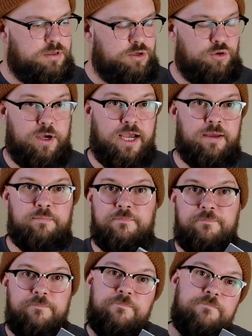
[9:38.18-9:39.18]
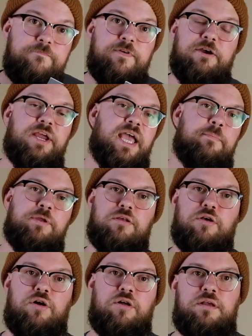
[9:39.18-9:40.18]
who I am very happy to
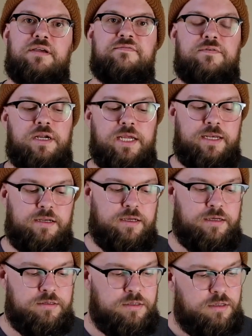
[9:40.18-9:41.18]
call a friend.